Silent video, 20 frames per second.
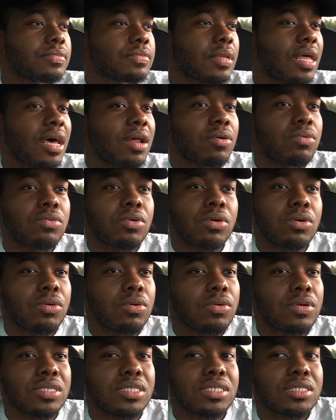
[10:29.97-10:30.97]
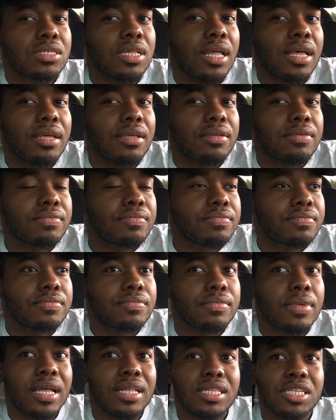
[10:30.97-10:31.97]
I don't know, it's just like,
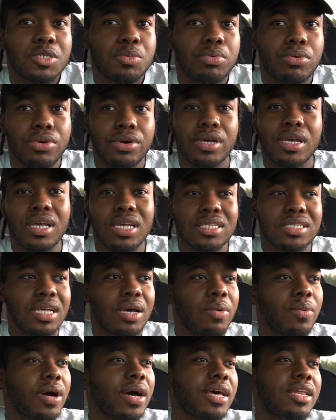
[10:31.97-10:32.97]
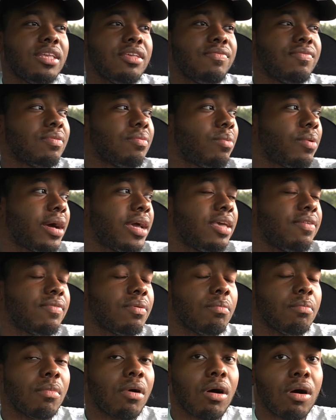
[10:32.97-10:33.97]
at this point, it's like, why
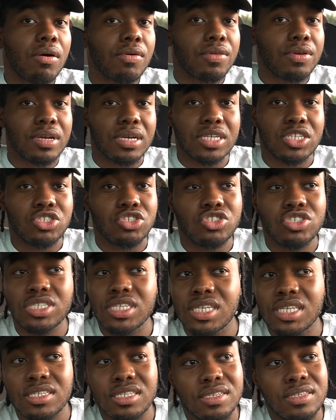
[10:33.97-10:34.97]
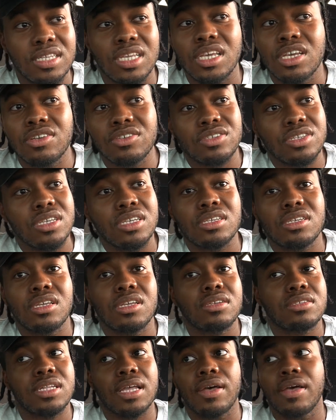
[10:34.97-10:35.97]
even bother? Because you're seeing this years and
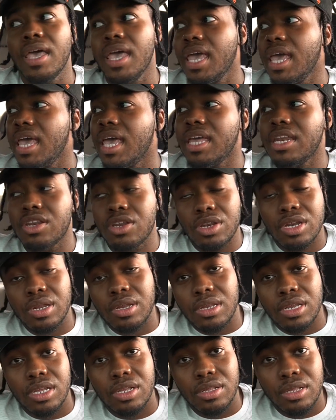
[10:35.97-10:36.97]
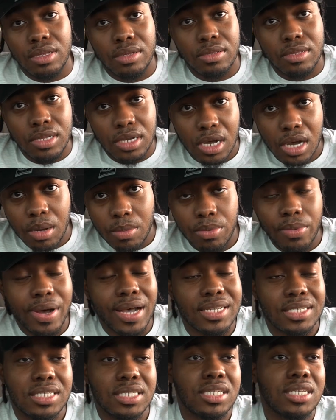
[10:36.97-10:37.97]
years now, and the couple
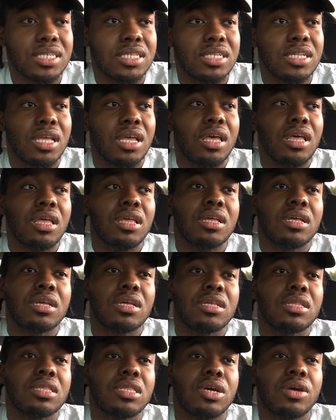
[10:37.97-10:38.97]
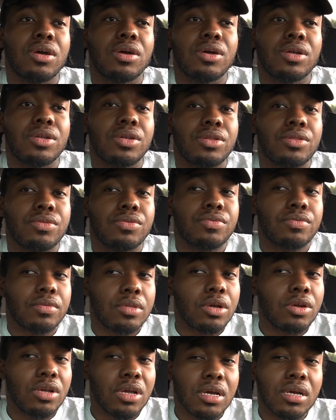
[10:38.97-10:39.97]
I've seen, they're
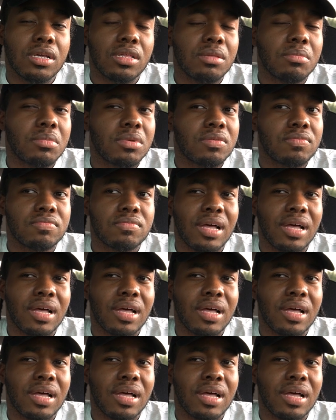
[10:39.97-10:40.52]
younger than me.